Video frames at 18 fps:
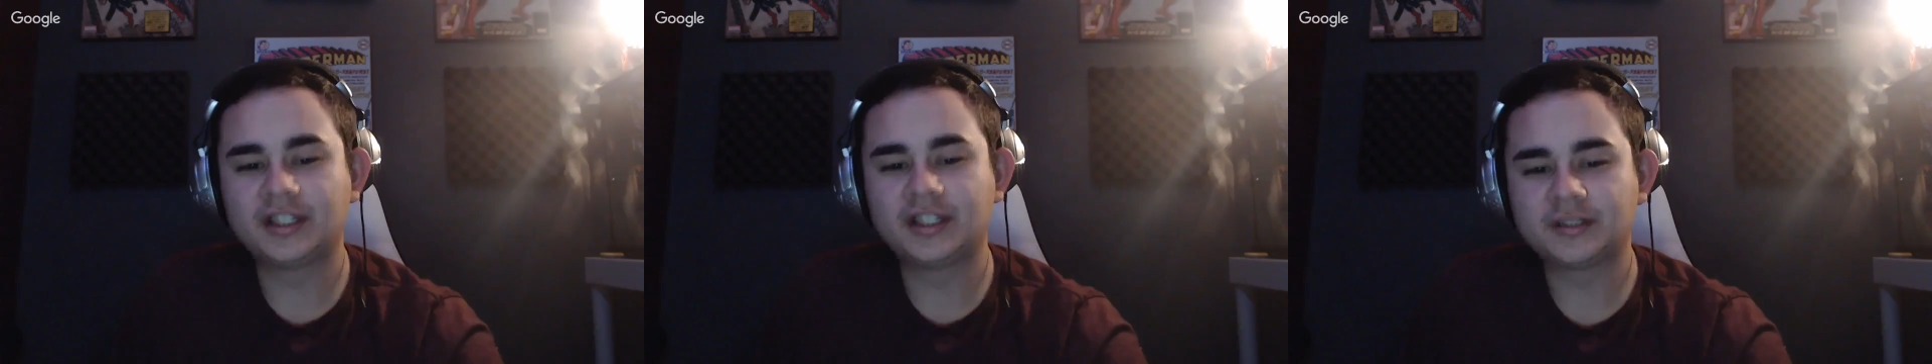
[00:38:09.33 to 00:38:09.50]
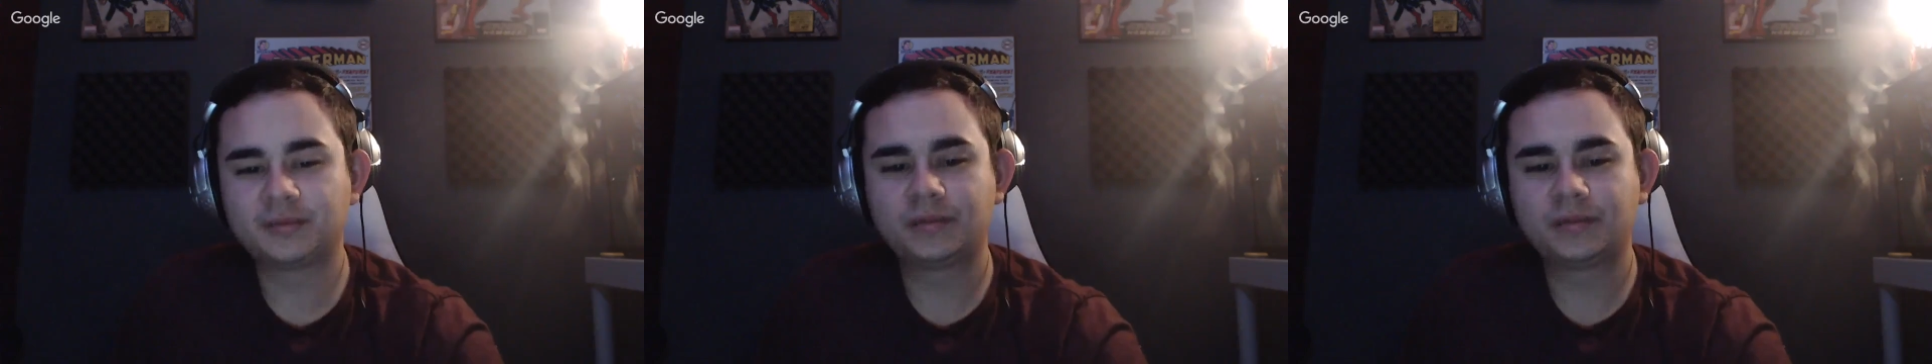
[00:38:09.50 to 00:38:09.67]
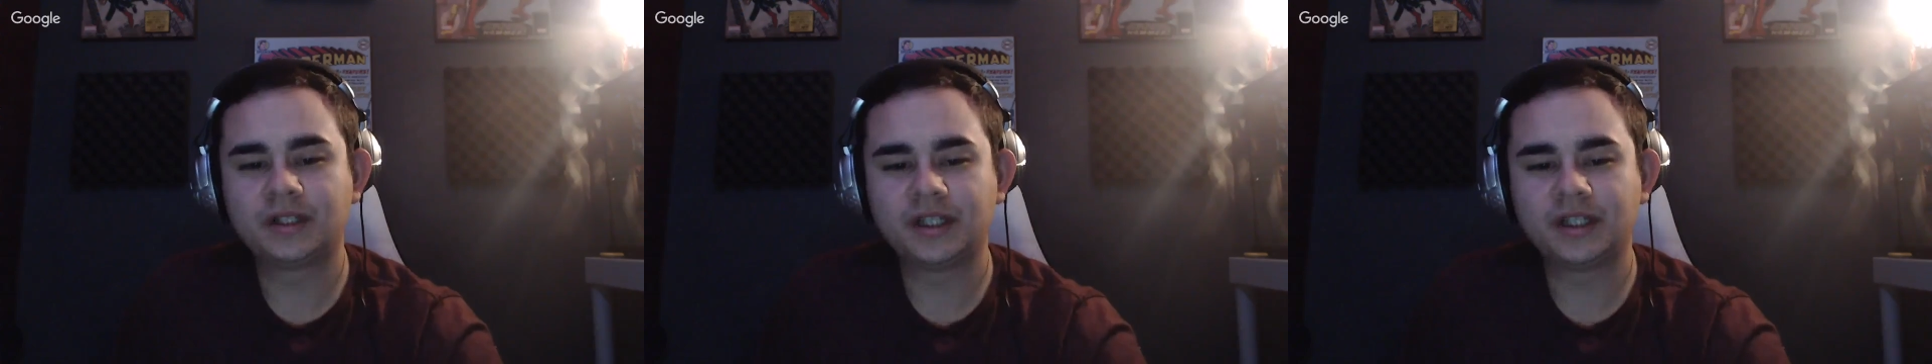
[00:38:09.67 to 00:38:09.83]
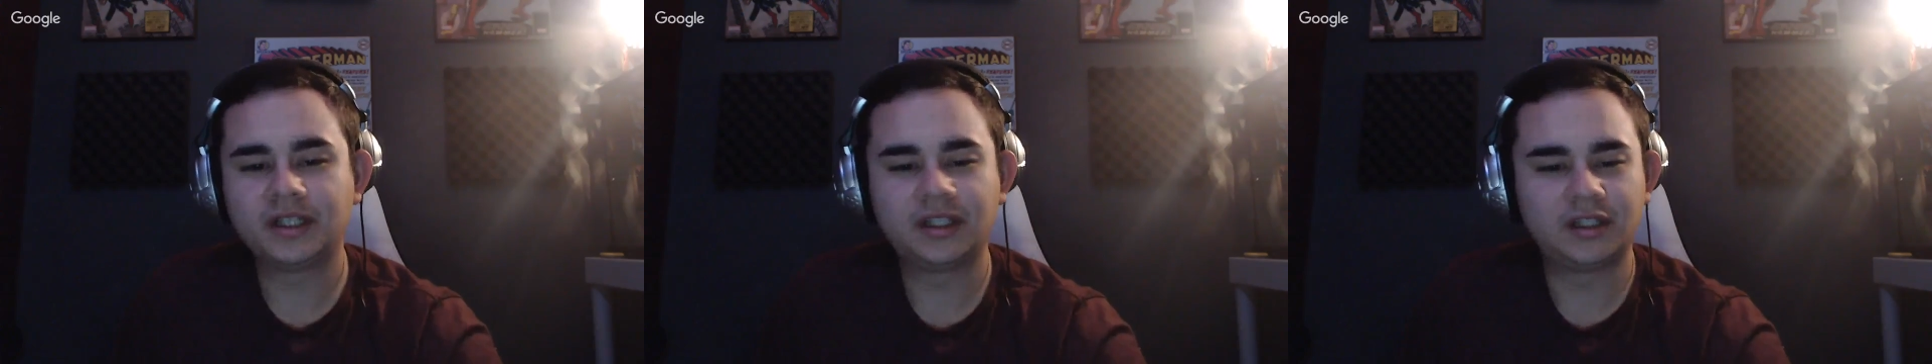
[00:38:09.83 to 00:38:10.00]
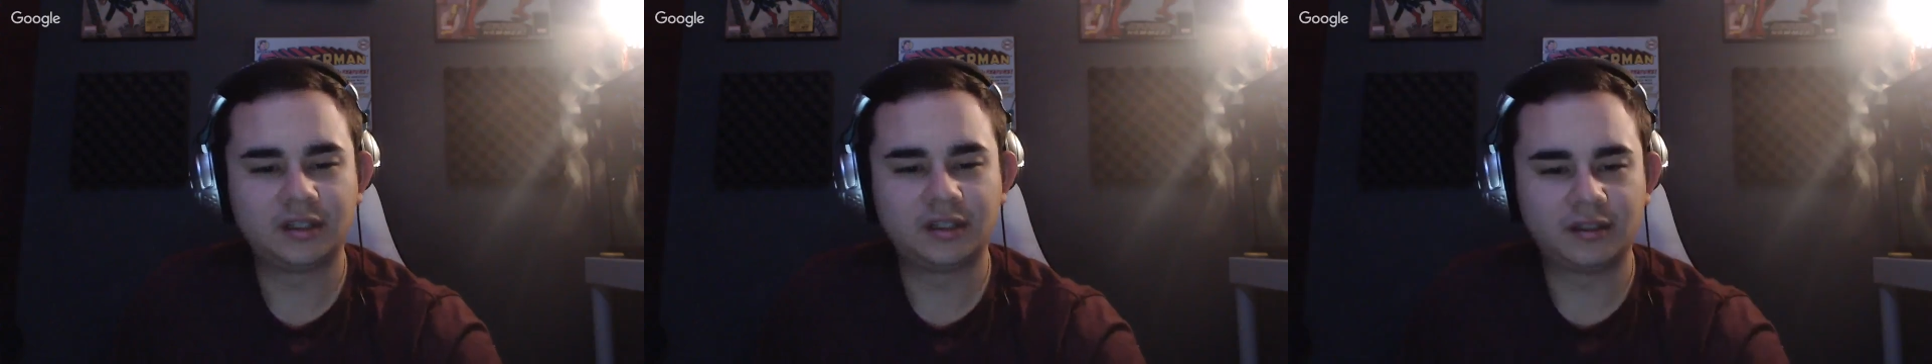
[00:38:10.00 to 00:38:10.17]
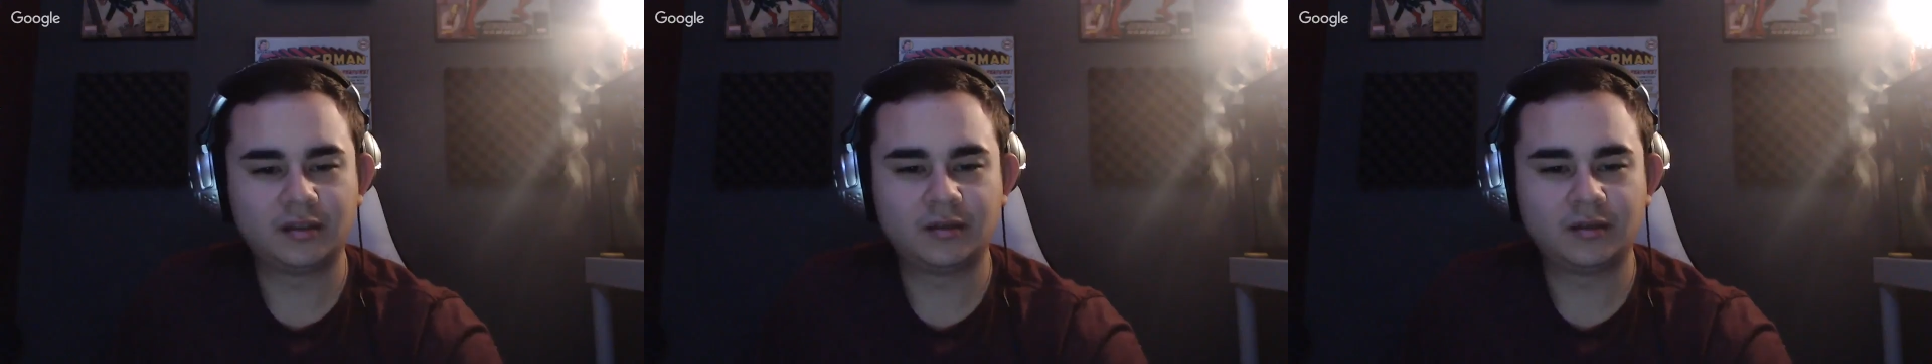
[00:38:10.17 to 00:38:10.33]

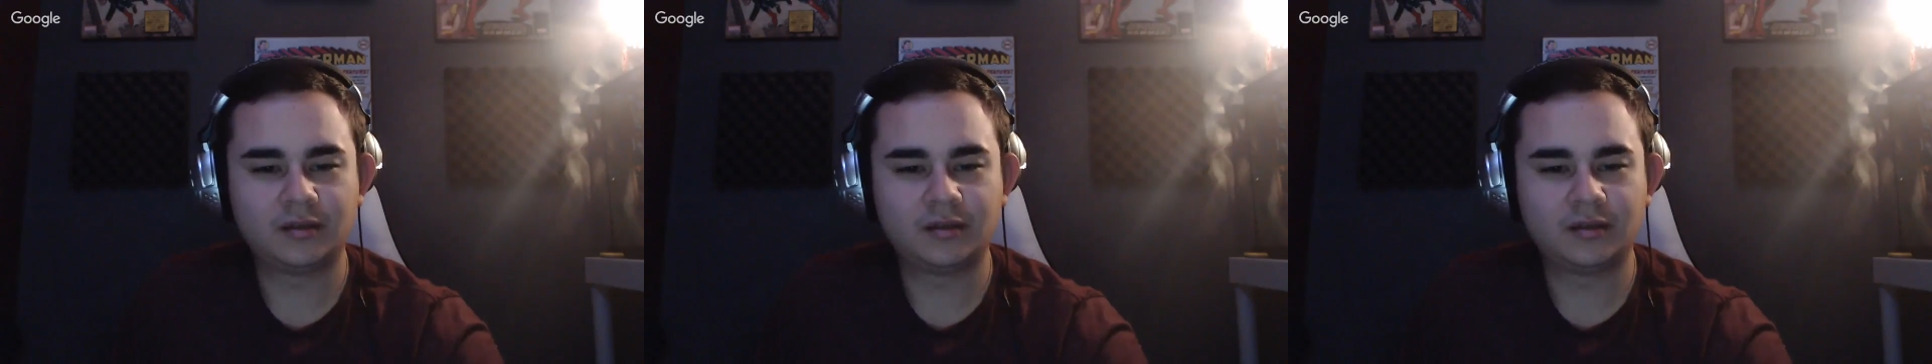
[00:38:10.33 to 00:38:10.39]
pretty